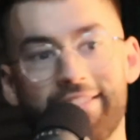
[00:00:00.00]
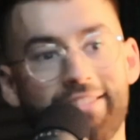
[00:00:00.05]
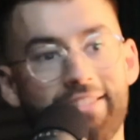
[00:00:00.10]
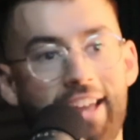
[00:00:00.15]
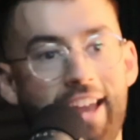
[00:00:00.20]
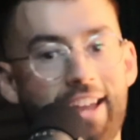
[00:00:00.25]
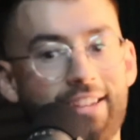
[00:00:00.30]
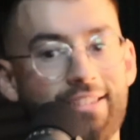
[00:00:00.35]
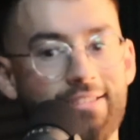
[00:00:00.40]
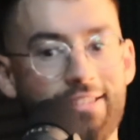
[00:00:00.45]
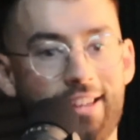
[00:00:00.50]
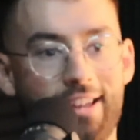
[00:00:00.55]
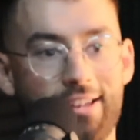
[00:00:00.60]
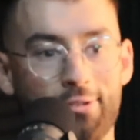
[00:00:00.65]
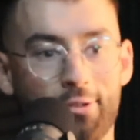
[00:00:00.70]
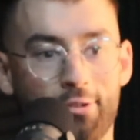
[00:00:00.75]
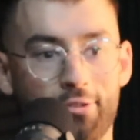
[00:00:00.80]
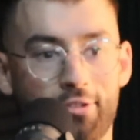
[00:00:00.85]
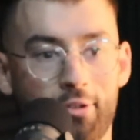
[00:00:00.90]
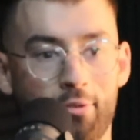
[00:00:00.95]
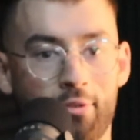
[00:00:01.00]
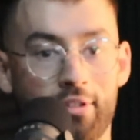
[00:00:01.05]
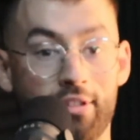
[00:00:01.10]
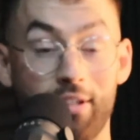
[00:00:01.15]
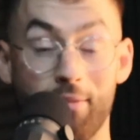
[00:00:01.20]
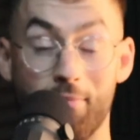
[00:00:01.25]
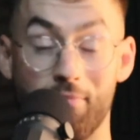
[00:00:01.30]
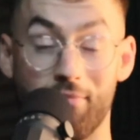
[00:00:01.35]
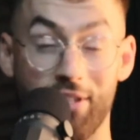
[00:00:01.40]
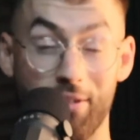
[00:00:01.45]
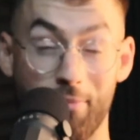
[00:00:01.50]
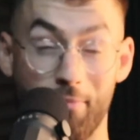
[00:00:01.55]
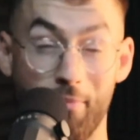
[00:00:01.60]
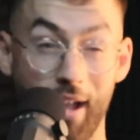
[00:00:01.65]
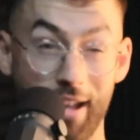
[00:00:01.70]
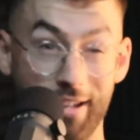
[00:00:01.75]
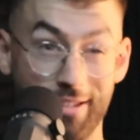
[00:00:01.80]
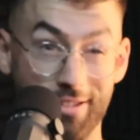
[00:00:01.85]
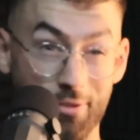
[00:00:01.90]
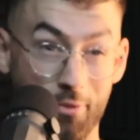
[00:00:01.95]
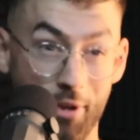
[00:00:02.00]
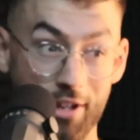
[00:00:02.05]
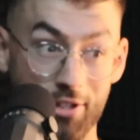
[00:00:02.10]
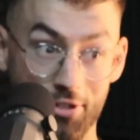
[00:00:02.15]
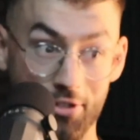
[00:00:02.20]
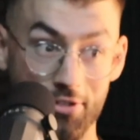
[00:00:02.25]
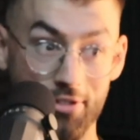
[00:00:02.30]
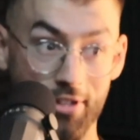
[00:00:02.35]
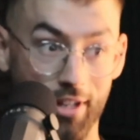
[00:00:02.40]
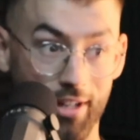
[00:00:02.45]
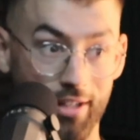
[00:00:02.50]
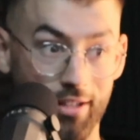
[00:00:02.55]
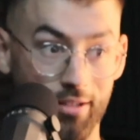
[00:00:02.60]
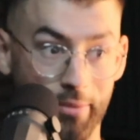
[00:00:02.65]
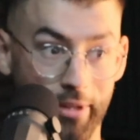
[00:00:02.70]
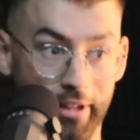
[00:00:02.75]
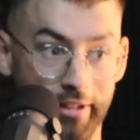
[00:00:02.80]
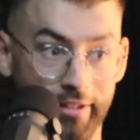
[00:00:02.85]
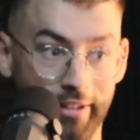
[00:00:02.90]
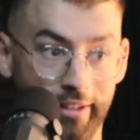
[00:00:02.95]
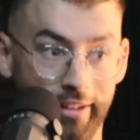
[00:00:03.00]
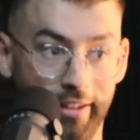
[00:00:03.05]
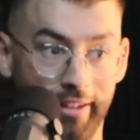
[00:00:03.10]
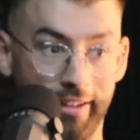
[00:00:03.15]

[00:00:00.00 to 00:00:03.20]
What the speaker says: the exercise you're doing, you might sweat just a little bit.